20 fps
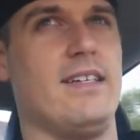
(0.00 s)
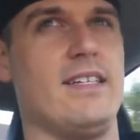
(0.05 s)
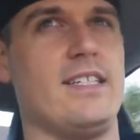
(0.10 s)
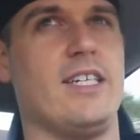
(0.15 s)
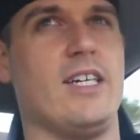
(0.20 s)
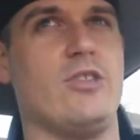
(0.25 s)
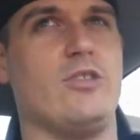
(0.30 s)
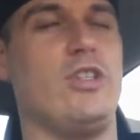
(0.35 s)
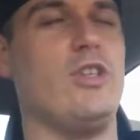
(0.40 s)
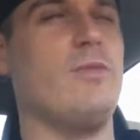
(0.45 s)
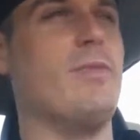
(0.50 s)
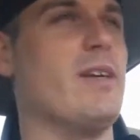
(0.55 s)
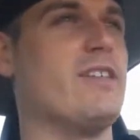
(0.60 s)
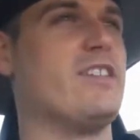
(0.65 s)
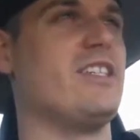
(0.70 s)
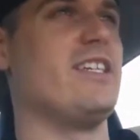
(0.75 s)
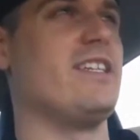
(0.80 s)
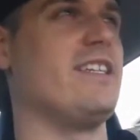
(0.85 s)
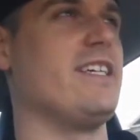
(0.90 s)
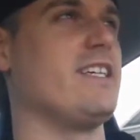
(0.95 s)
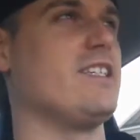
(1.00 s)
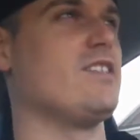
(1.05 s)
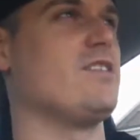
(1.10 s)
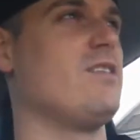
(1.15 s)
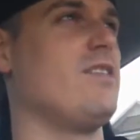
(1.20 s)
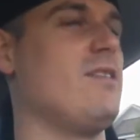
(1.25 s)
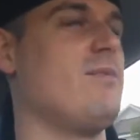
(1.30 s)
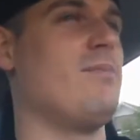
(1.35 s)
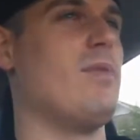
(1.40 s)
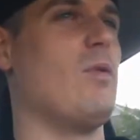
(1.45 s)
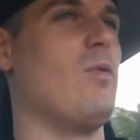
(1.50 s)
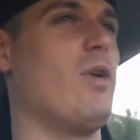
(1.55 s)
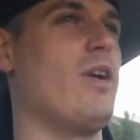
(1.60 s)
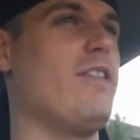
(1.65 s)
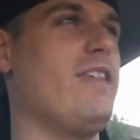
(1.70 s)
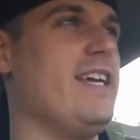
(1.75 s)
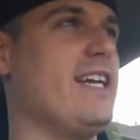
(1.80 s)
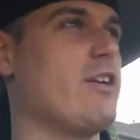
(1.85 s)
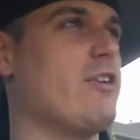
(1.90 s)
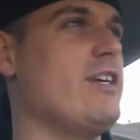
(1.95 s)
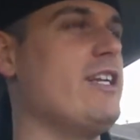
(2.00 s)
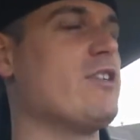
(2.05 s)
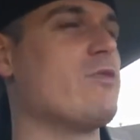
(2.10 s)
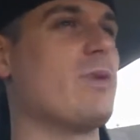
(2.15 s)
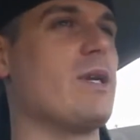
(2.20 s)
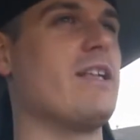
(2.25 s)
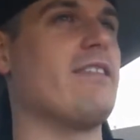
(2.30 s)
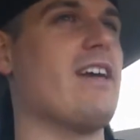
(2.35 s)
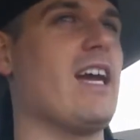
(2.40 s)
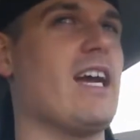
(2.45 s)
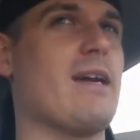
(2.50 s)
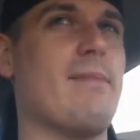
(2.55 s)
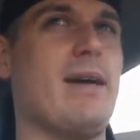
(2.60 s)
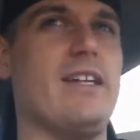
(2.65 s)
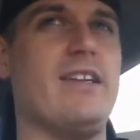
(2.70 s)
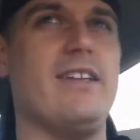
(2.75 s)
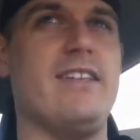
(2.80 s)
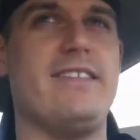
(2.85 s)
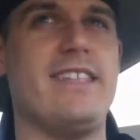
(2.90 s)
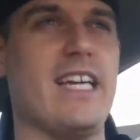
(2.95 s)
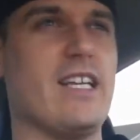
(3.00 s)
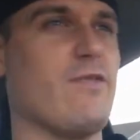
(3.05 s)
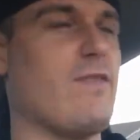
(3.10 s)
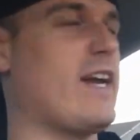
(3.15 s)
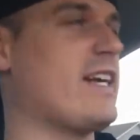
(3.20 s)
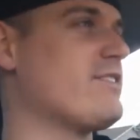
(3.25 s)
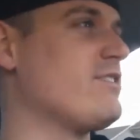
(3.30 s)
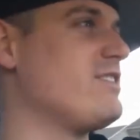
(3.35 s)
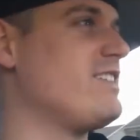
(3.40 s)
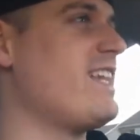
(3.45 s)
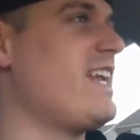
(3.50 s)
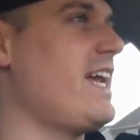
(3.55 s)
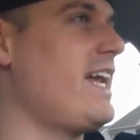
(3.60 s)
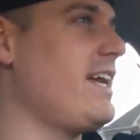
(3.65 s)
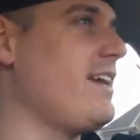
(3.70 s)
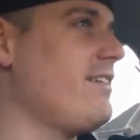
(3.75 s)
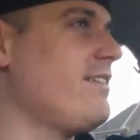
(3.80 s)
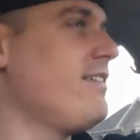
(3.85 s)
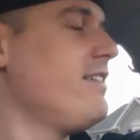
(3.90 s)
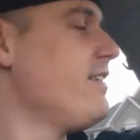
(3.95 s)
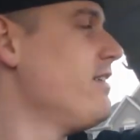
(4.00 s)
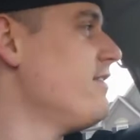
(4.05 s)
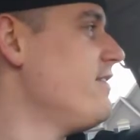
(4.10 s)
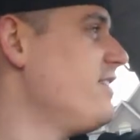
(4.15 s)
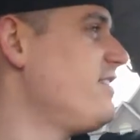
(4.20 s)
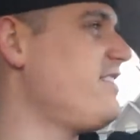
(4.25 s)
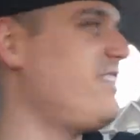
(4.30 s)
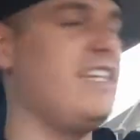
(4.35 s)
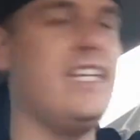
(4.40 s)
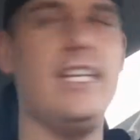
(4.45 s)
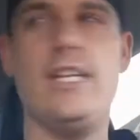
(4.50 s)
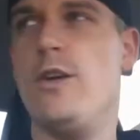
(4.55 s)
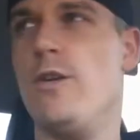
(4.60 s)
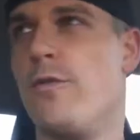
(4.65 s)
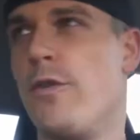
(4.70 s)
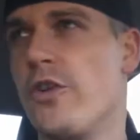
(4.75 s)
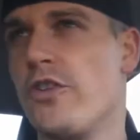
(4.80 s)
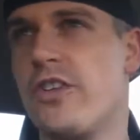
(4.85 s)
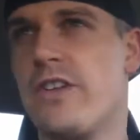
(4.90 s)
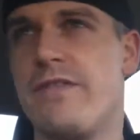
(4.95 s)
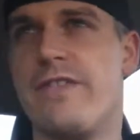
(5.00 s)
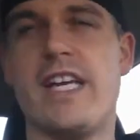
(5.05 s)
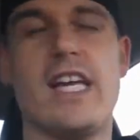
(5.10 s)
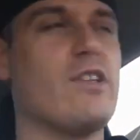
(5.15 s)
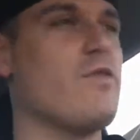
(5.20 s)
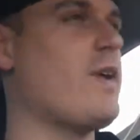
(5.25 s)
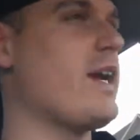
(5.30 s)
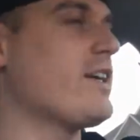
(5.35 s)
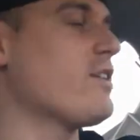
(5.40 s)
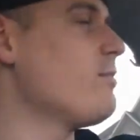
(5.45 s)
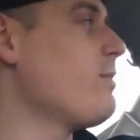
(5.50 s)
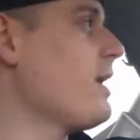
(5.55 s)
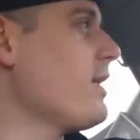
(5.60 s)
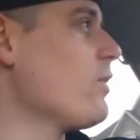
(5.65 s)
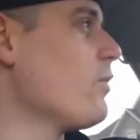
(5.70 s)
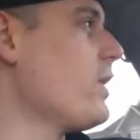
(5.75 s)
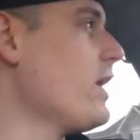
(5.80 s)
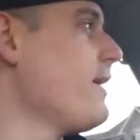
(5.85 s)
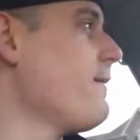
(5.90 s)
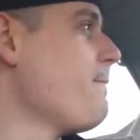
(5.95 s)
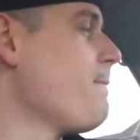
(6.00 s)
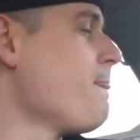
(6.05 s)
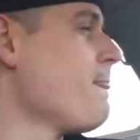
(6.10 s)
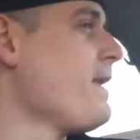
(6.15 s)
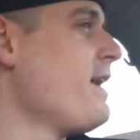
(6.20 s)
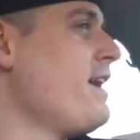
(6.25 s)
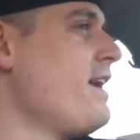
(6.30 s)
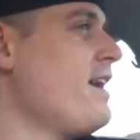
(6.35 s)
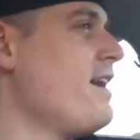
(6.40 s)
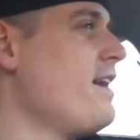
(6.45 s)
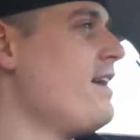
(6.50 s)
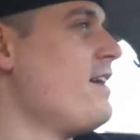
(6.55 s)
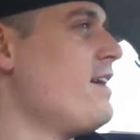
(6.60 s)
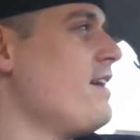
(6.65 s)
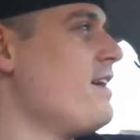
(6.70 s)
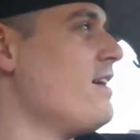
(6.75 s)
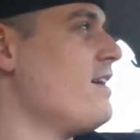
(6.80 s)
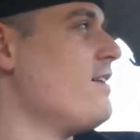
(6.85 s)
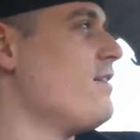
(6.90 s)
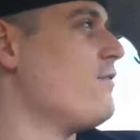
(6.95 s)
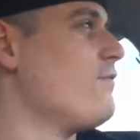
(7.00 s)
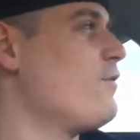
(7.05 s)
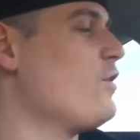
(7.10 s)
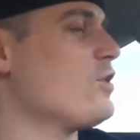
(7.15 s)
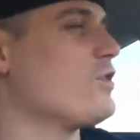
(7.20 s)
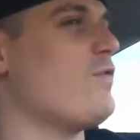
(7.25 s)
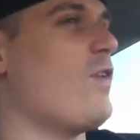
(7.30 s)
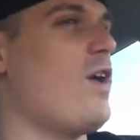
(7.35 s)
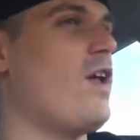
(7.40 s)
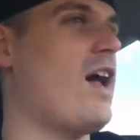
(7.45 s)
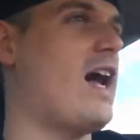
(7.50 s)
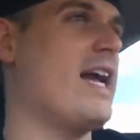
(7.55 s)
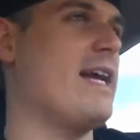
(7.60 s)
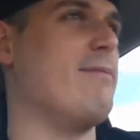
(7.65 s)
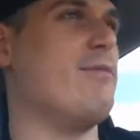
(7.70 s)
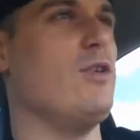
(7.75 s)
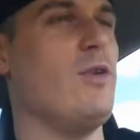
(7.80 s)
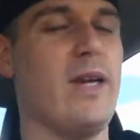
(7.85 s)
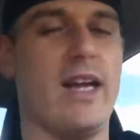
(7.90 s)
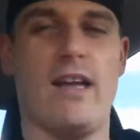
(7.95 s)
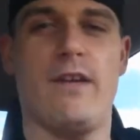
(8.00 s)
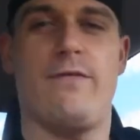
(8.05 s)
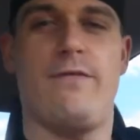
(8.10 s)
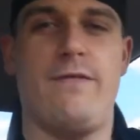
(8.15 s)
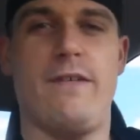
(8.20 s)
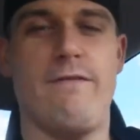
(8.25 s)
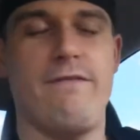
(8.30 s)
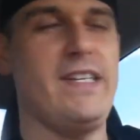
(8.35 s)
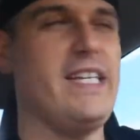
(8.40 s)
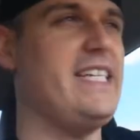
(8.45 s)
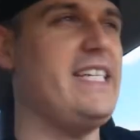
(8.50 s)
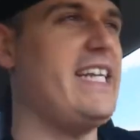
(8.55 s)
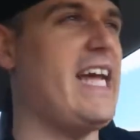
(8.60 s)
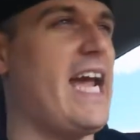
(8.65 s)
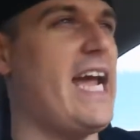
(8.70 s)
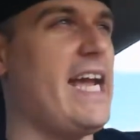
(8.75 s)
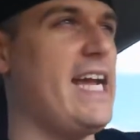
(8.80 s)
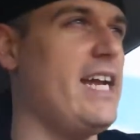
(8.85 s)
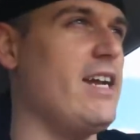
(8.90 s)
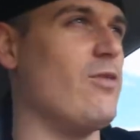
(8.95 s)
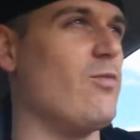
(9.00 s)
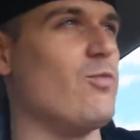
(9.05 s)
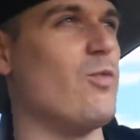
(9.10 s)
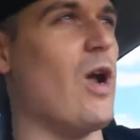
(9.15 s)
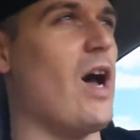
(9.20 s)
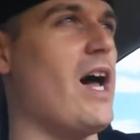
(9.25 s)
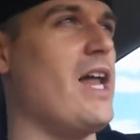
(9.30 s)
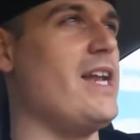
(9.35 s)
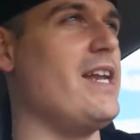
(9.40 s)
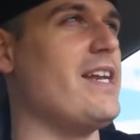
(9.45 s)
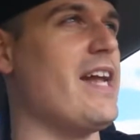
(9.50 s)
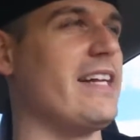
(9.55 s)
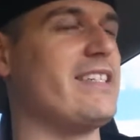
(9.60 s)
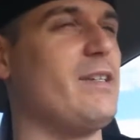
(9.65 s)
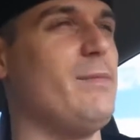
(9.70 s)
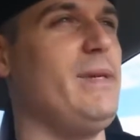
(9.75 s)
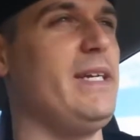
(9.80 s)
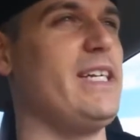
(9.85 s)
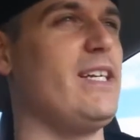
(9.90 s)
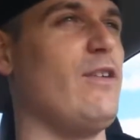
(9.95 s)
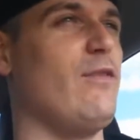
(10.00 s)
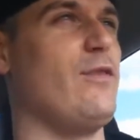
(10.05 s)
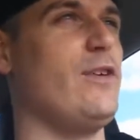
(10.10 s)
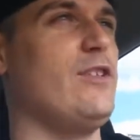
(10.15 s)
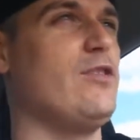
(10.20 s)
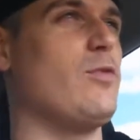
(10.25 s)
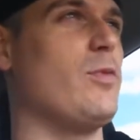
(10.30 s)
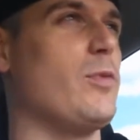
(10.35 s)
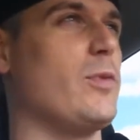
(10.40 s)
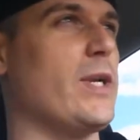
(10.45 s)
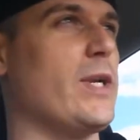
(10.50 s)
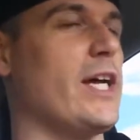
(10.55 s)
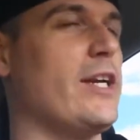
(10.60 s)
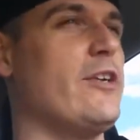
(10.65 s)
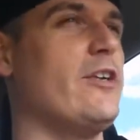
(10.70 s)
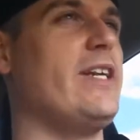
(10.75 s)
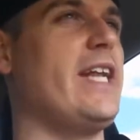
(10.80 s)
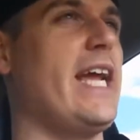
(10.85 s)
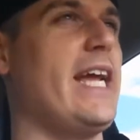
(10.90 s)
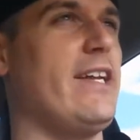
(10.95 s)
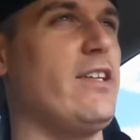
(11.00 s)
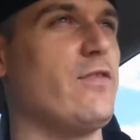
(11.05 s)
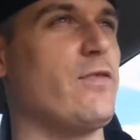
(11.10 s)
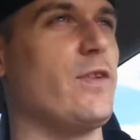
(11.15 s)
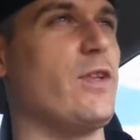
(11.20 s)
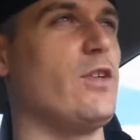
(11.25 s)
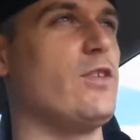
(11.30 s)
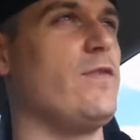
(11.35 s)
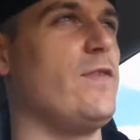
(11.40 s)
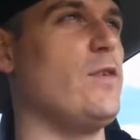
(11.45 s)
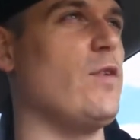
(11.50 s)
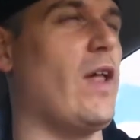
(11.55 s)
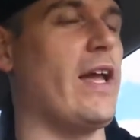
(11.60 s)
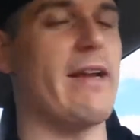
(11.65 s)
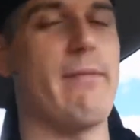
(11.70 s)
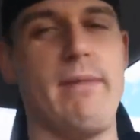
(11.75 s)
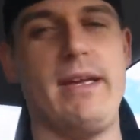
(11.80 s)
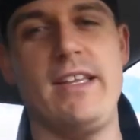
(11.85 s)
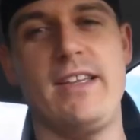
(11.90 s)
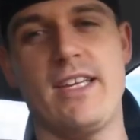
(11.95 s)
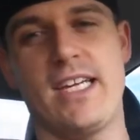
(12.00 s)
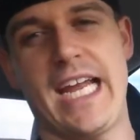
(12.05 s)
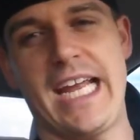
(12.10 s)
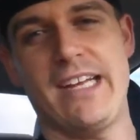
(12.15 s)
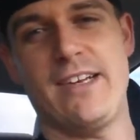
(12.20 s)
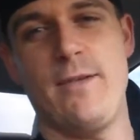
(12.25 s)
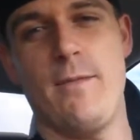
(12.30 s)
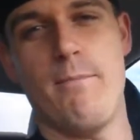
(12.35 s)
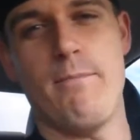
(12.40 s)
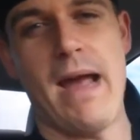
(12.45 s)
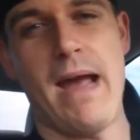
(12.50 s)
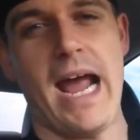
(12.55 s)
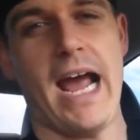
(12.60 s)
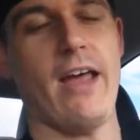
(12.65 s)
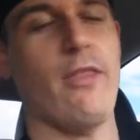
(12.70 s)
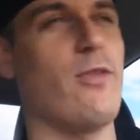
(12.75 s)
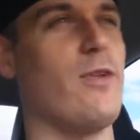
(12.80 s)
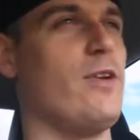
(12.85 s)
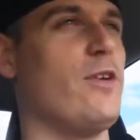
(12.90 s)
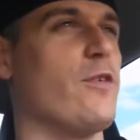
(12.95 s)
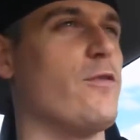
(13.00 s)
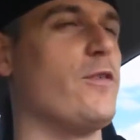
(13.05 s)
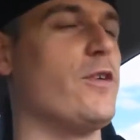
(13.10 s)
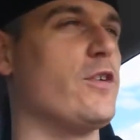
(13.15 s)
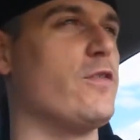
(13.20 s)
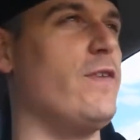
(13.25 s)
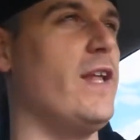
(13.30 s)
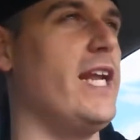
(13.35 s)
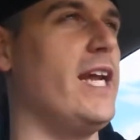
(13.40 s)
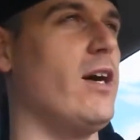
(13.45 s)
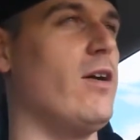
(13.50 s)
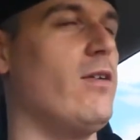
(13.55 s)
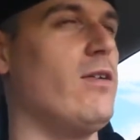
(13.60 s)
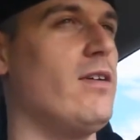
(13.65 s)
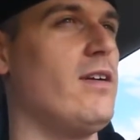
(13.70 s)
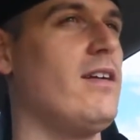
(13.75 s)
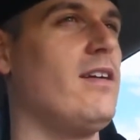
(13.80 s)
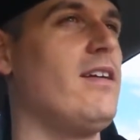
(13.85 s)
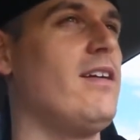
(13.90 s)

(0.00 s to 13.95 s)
and go too much into things, but one of the ingredients we're going to talk about in test factor today, this is the new version of test factor, by the way. First of all, I am doing a 50-day run, not to be confused with 100 days for those of you like me that can't do math in your first video.